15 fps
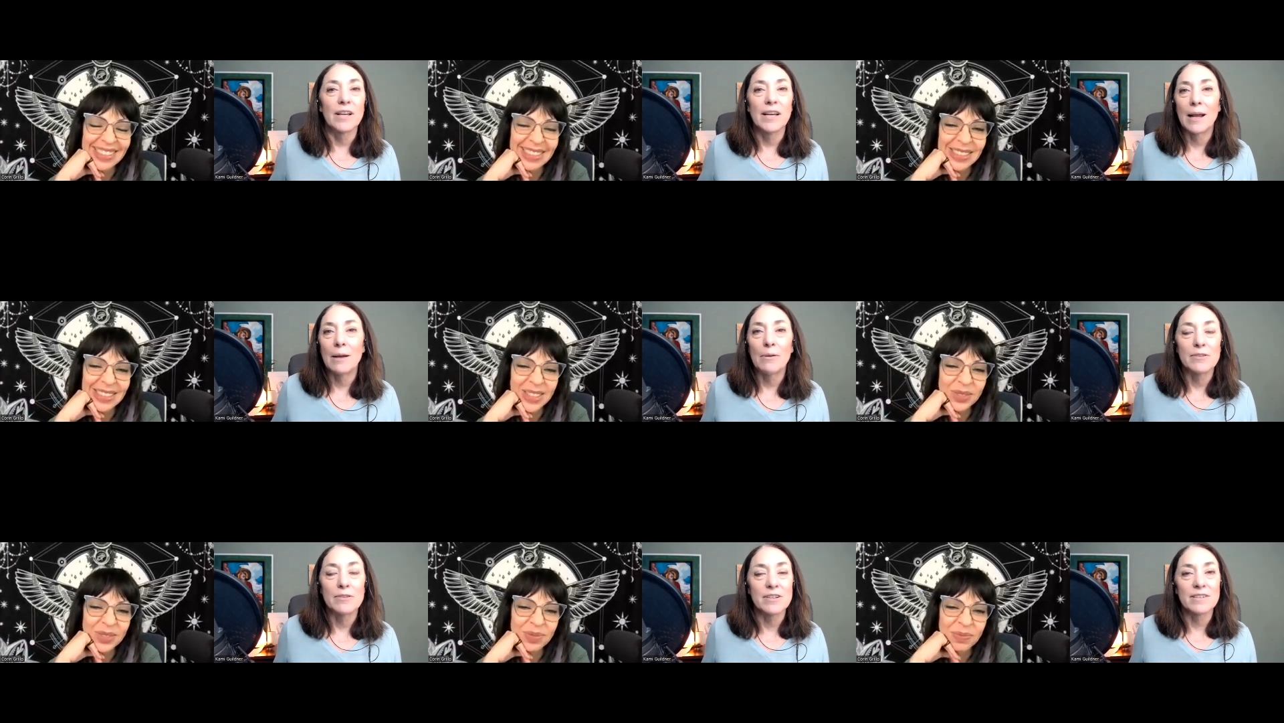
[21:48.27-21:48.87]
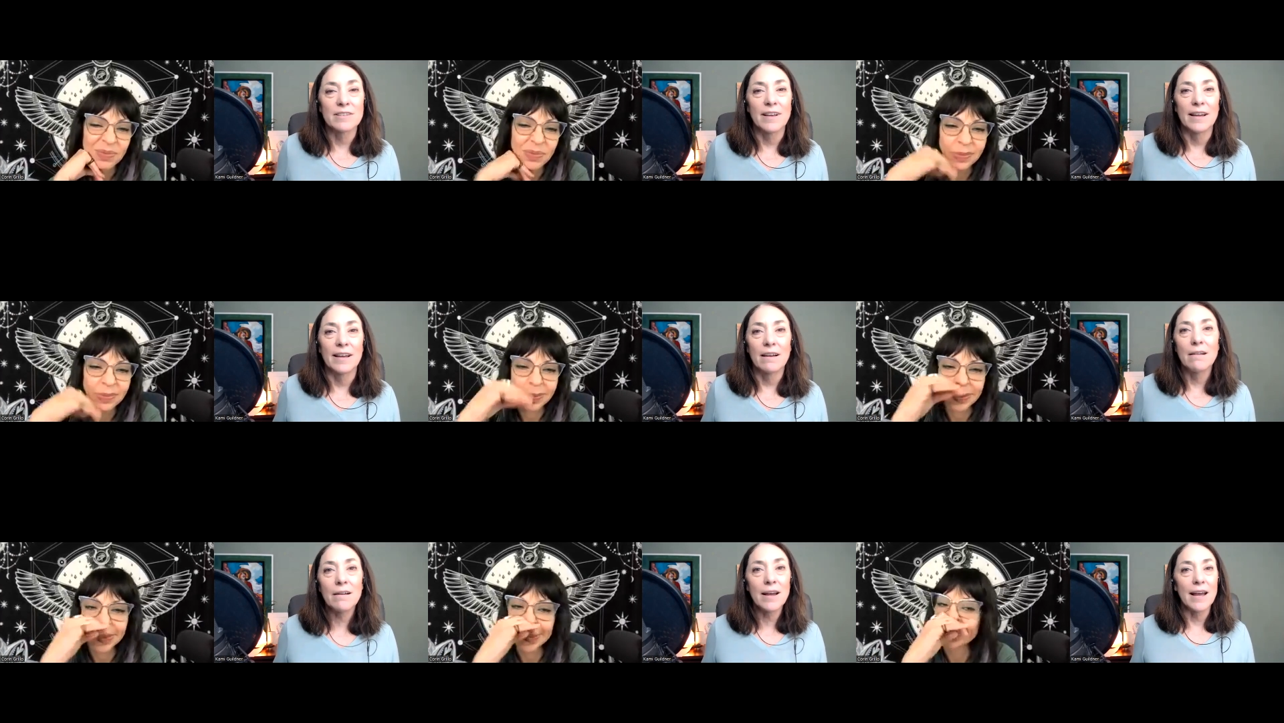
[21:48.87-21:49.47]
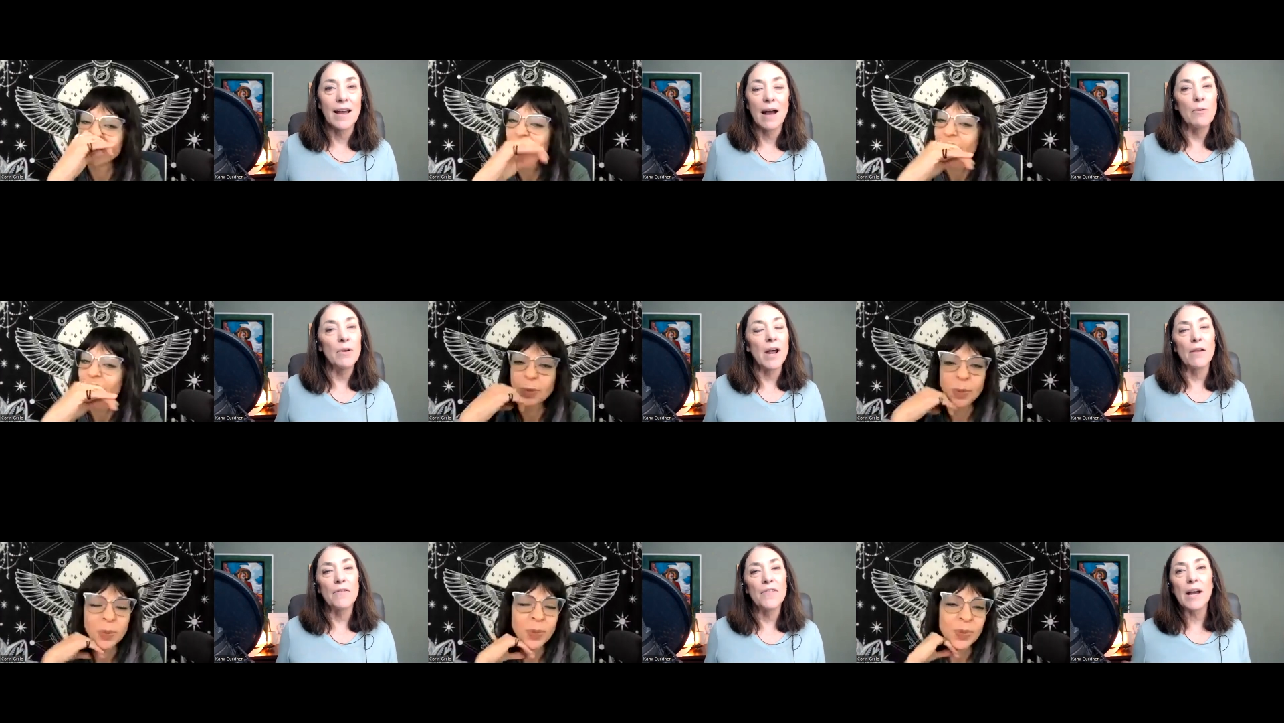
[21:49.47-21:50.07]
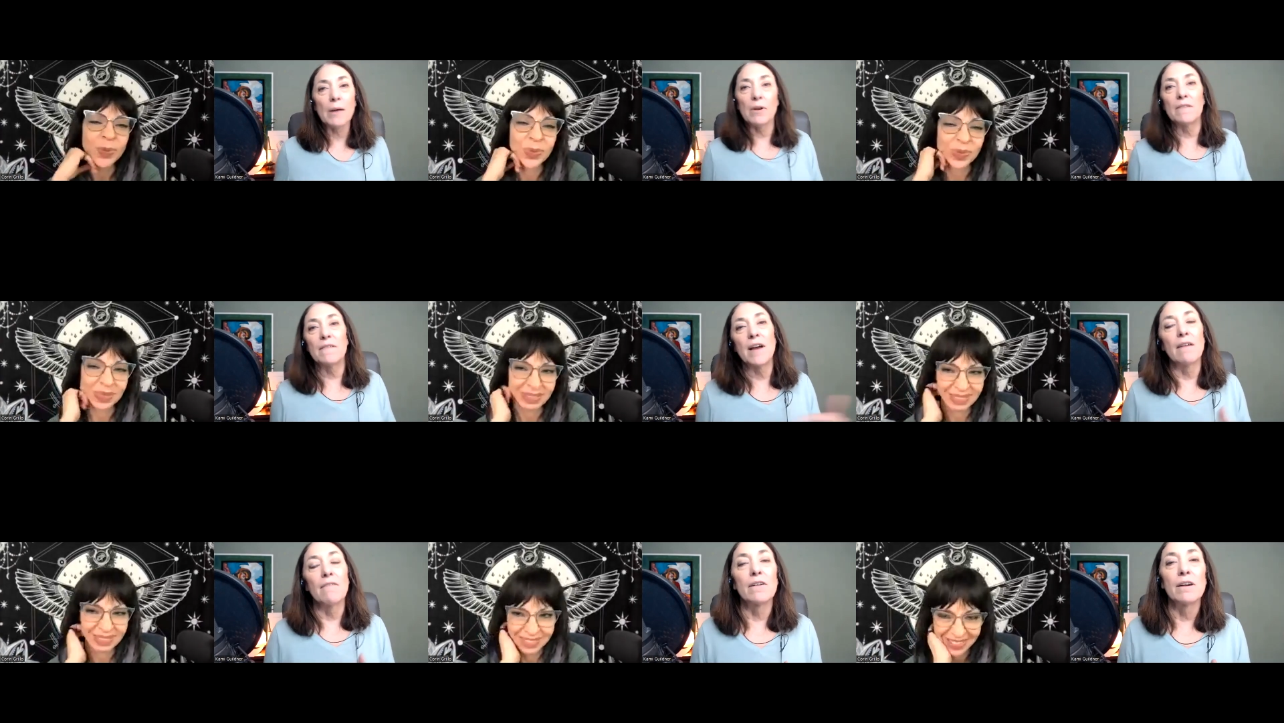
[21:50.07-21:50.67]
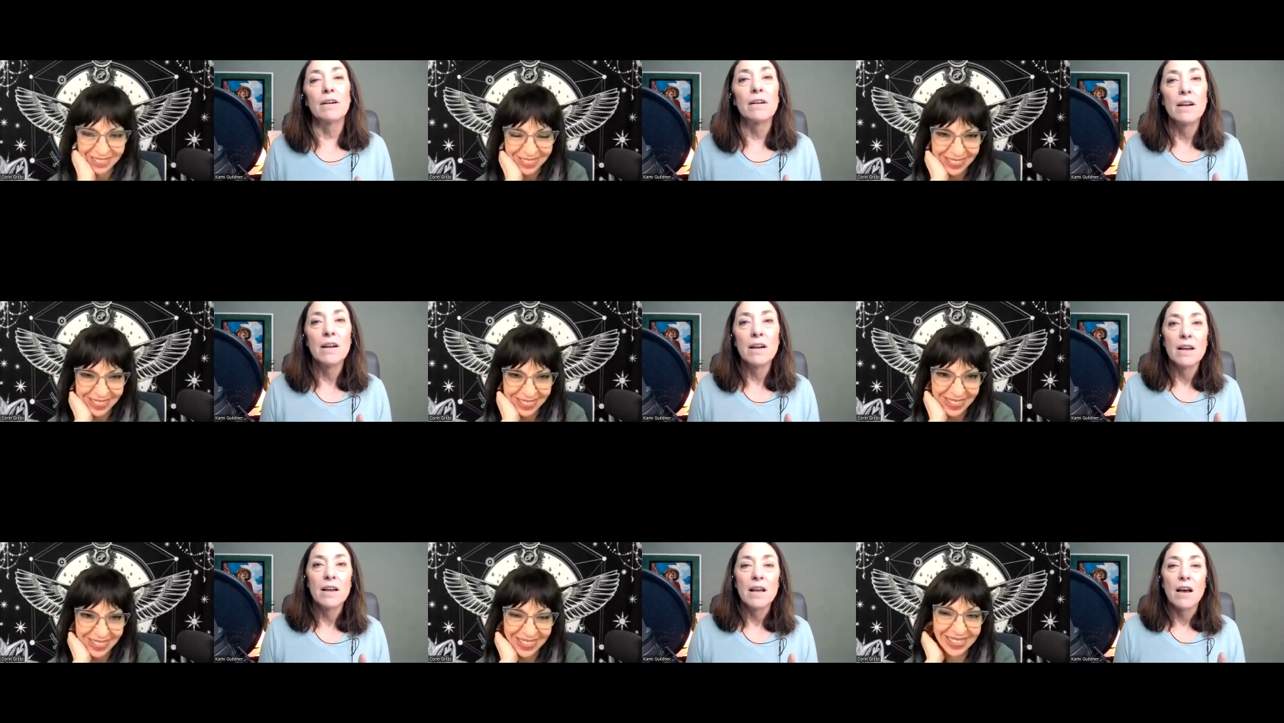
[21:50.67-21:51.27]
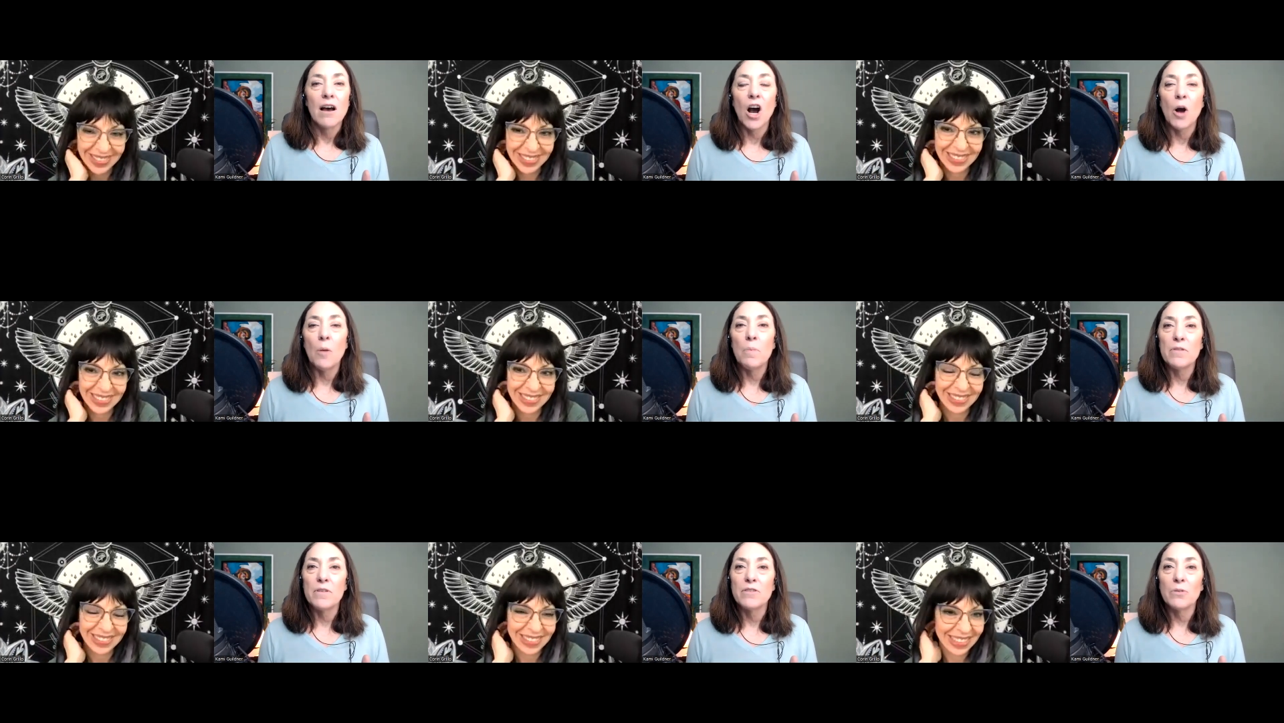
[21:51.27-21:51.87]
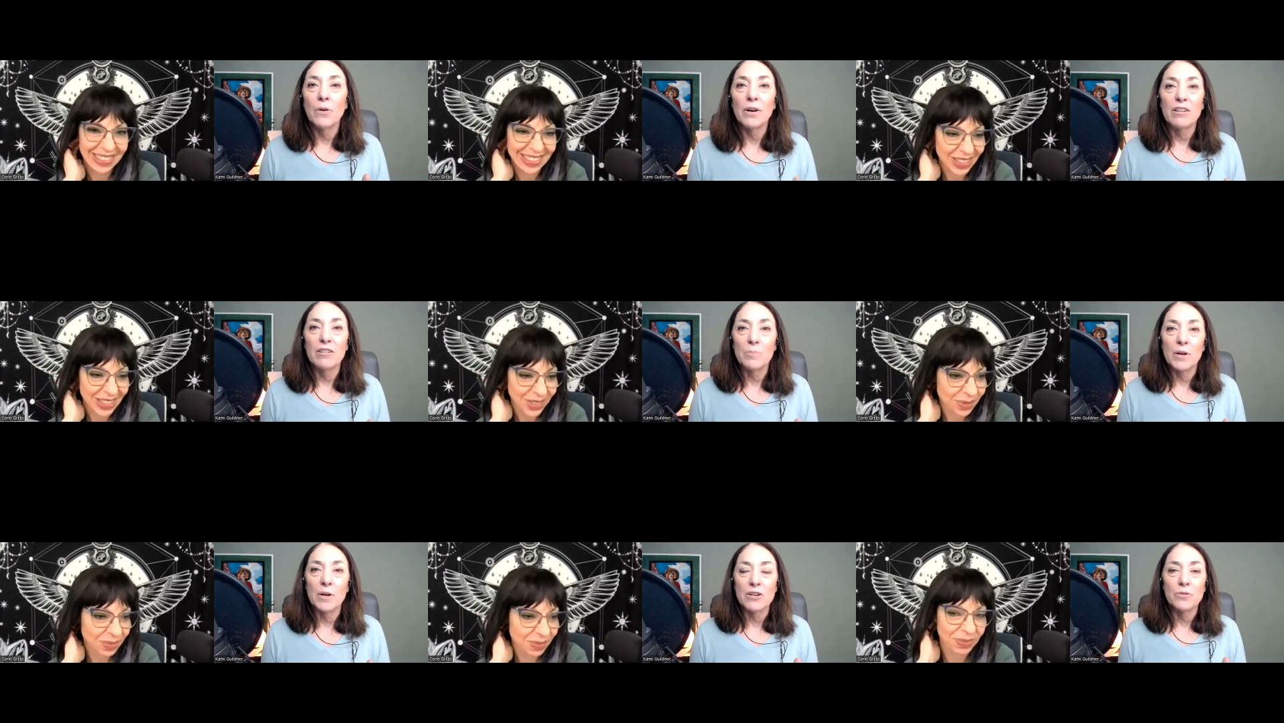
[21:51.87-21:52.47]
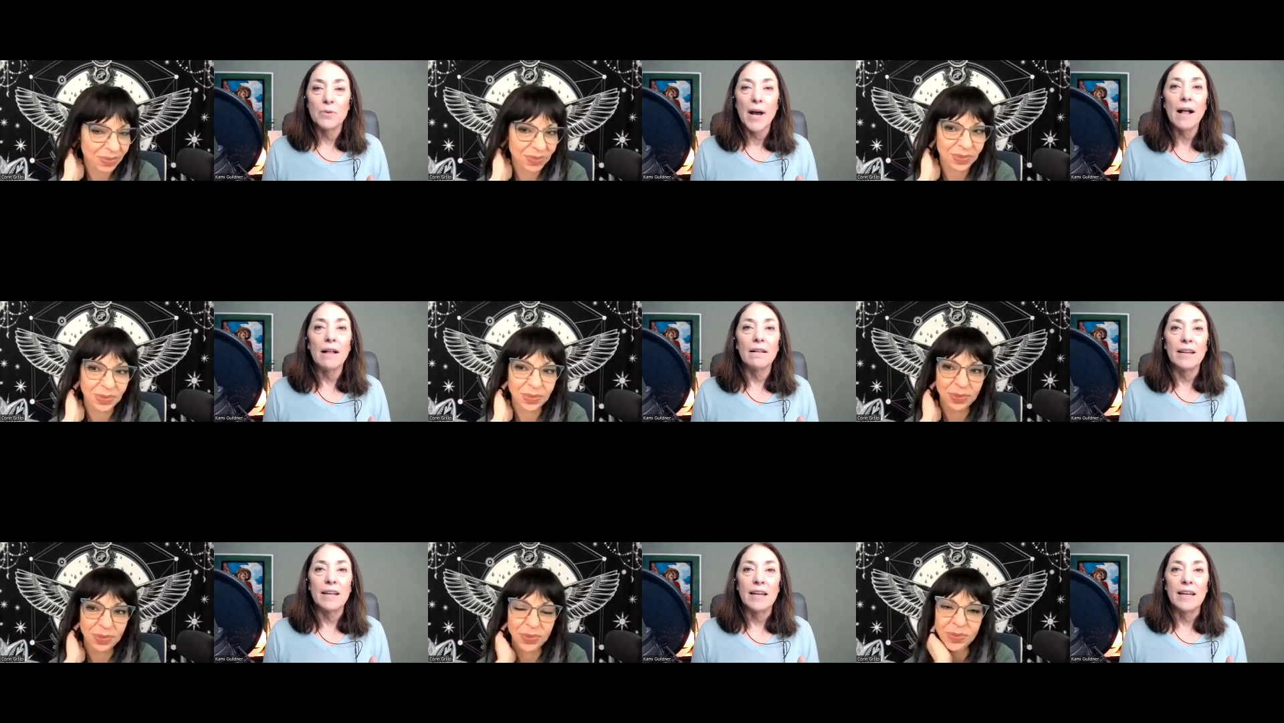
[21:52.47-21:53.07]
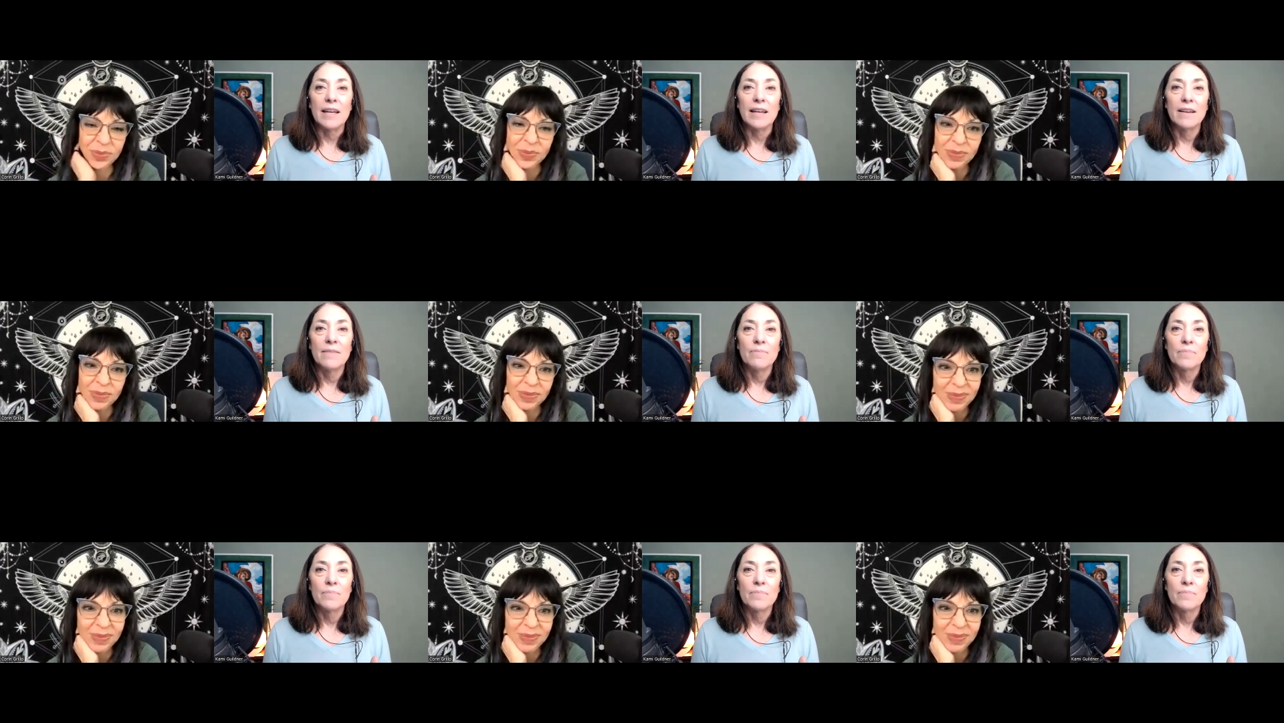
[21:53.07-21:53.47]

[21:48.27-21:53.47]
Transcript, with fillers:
Speaker 1: And I was just like, okay, I don't think I would have ever opened the door to spirituality